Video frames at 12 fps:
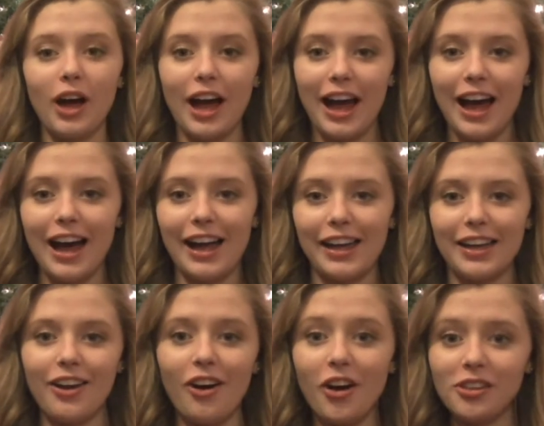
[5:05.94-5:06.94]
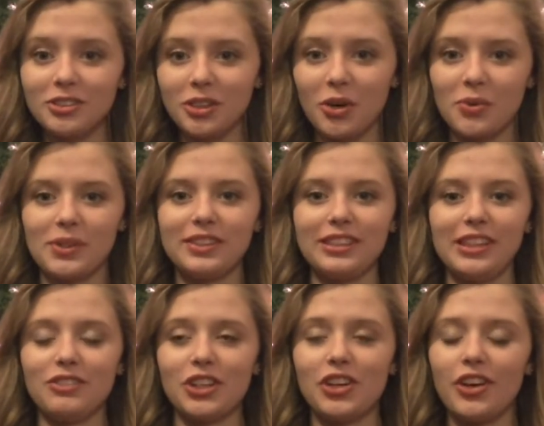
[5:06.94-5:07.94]
I also
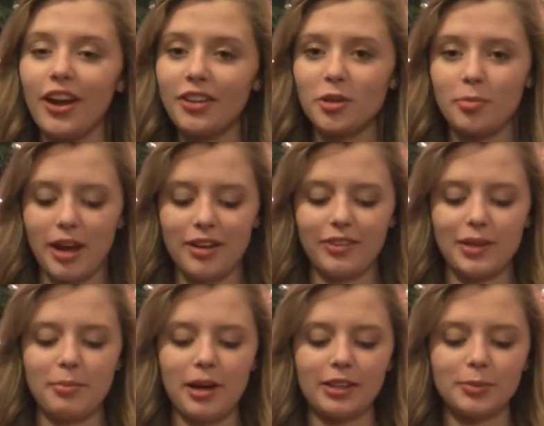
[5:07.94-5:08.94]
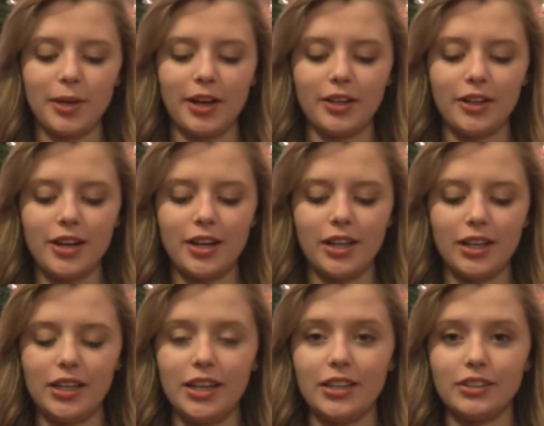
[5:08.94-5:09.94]
received another benefit box powder and
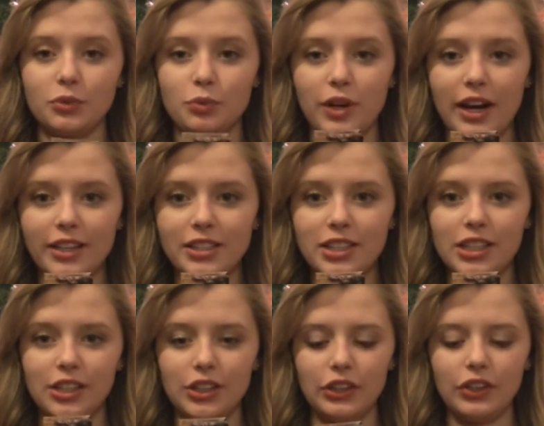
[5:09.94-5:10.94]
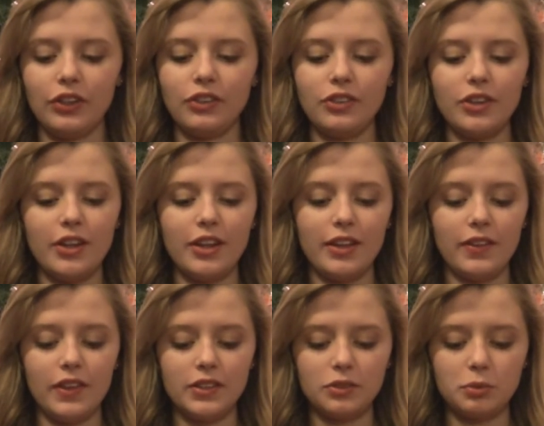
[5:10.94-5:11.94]
it is Rockateur
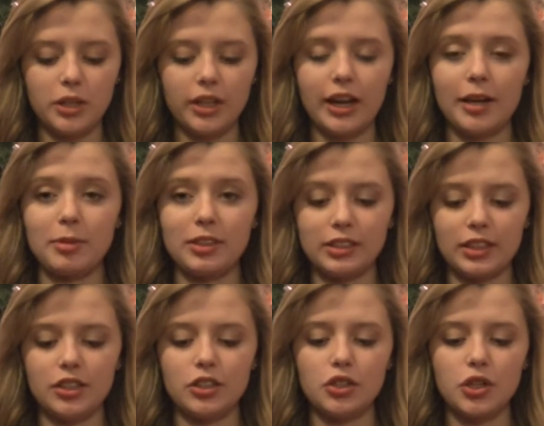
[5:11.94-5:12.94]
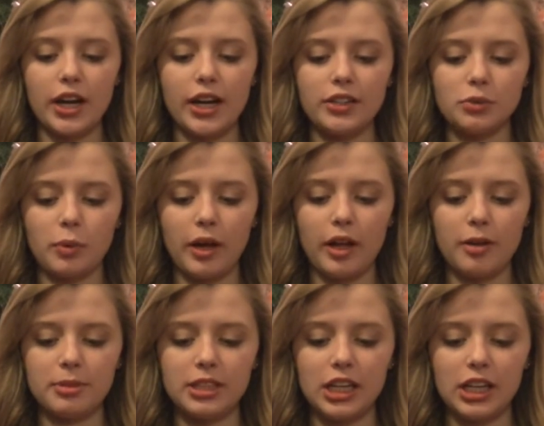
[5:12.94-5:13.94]
this one I'm excited to try as well
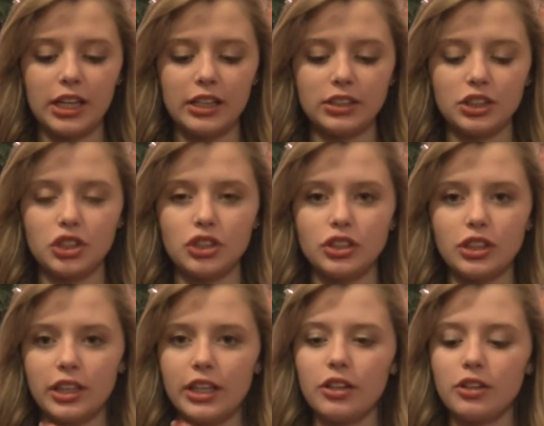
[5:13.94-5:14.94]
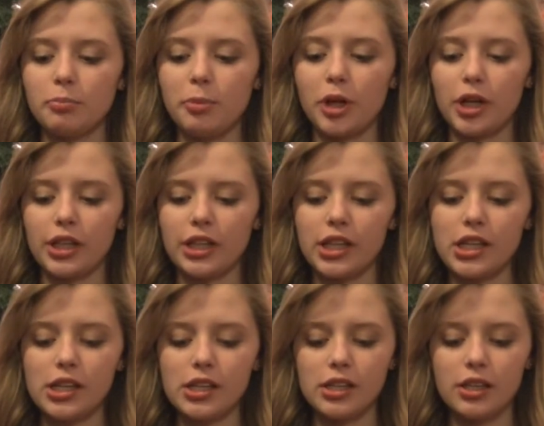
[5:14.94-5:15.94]
because it's just a little pearly,
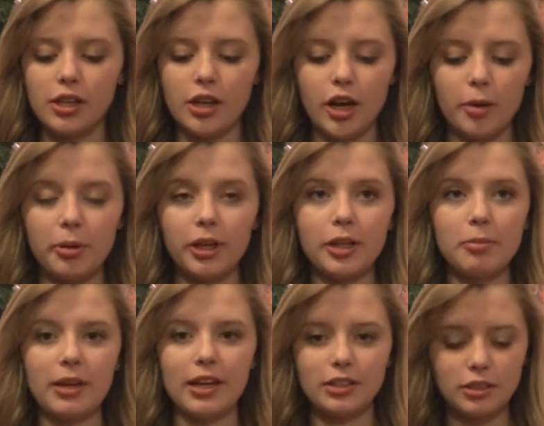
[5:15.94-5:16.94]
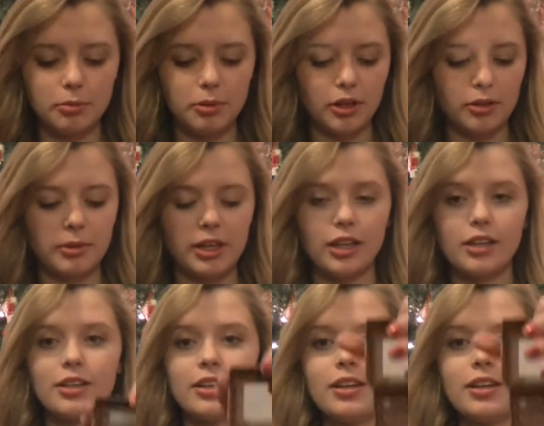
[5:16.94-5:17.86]
a pearly pink to put on my